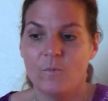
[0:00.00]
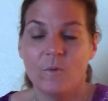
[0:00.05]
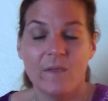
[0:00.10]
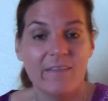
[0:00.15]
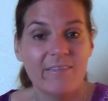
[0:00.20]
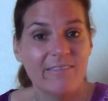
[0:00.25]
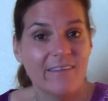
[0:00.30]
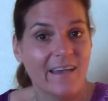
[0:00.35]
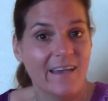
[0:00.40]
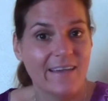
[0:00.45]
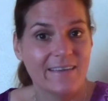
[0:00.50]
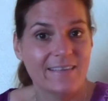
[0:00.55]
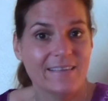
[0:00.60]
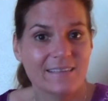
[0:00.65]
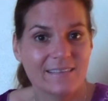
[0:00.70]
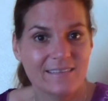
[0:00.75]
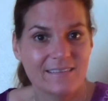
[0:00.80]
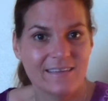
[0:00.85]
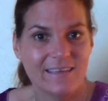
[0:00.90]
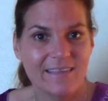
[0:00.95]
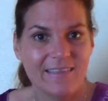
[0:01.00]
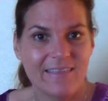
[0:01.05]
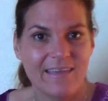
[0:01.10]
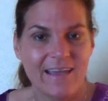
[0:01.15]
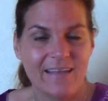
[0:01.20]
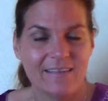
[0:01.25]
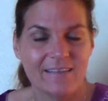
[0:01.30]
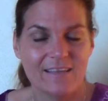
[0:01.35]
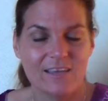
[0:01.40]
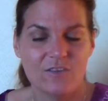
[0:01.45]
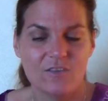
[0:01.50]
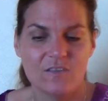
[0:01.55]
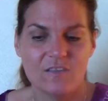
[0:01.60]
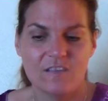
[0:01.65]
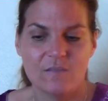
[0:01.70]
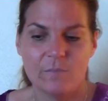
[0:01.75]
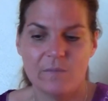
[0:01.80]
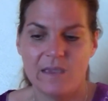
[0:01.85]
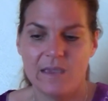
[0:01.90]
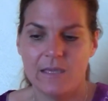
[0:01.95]
with us in that
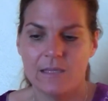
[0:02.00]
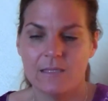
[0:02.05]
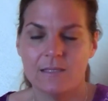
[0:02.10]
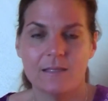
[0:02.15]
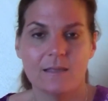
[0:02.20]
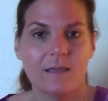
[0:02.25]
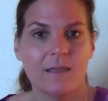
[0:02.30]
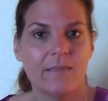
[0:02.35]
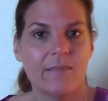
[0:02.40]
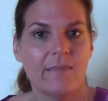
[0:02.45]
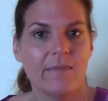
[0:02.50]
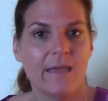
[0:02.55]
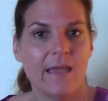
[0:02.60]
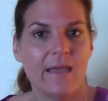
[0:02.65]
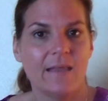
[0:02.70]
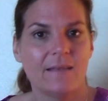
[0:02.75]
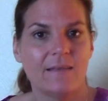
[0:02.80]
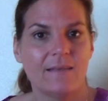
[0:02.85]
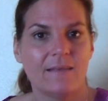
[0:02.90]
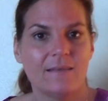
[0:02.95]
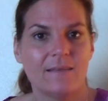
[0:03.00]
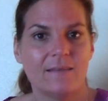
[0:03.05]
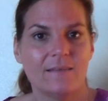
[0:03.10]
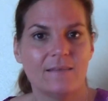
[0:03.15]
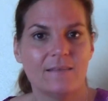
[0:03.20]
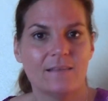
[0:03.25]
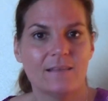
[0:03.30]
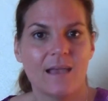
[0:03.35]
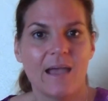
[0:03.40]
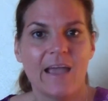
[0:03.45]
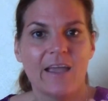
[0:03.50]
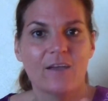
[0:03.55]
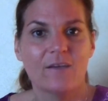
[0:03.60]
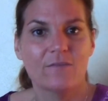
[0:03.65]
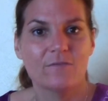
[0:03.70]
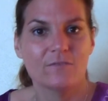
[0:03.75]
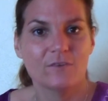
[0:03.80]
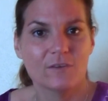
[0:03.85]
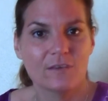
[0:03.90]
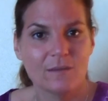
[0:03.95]
session space, and then the
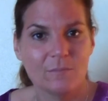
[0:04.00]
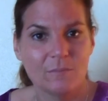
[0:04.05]
desire for